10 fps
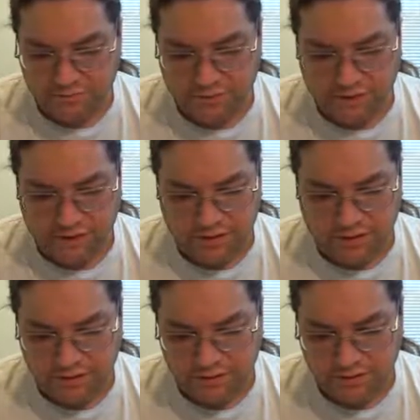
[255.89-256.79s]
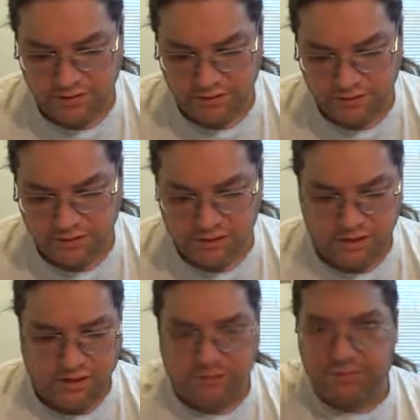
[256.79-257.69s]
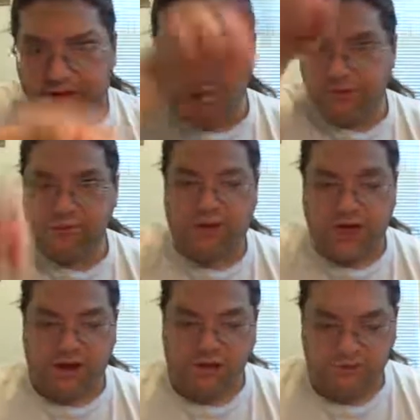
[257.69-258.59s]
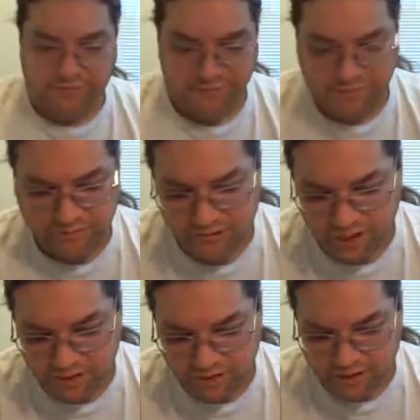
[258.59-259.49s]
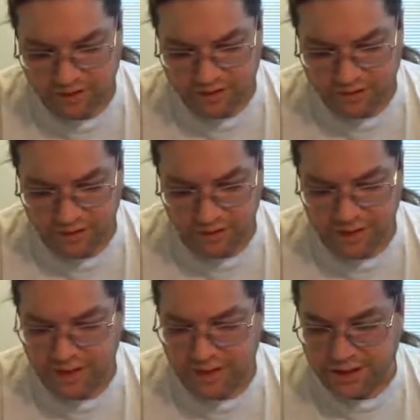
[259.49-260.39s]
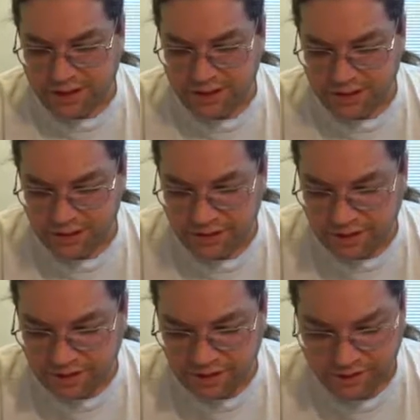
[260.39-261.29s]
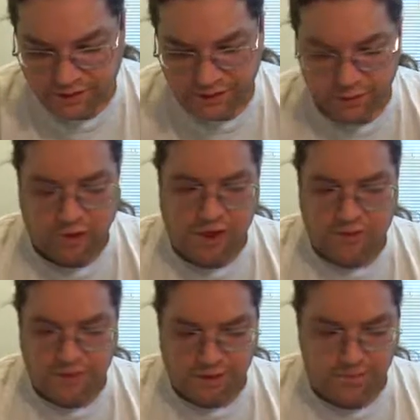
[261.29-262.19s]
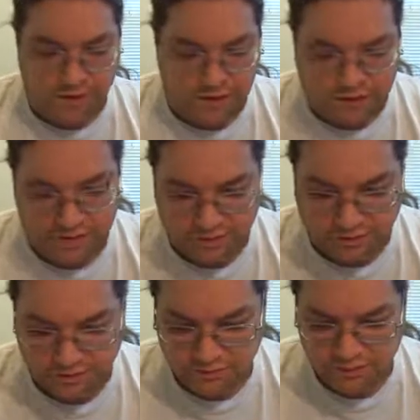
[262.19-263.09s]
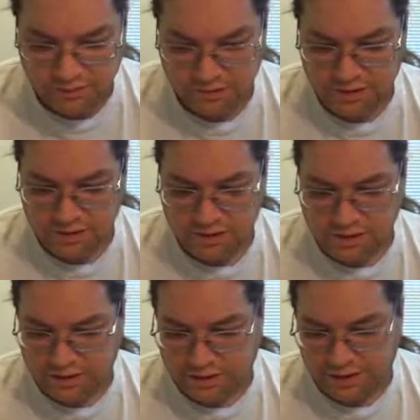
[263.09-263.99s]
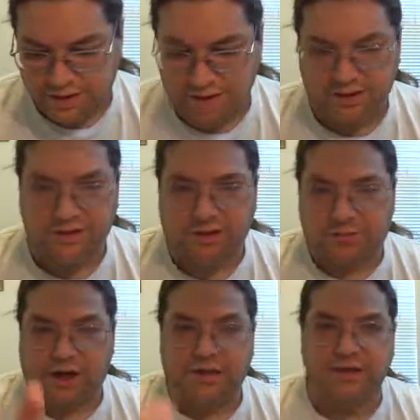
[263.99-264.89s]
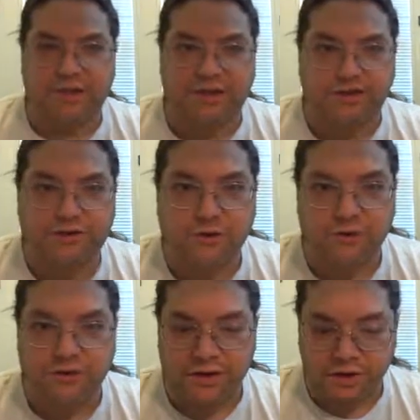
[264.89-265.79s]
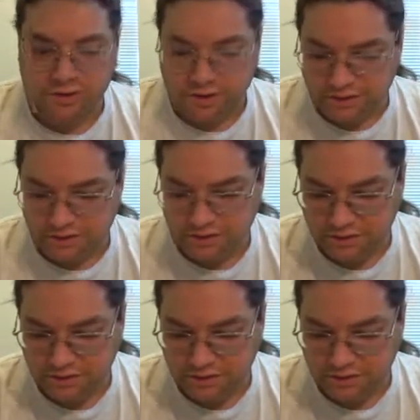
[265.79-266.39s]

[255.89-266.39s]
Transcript: the the big U shackle you don't need keys, you don't need anything. Just walk up and hit a button. It senses your proximity so it knows you're there, so you know.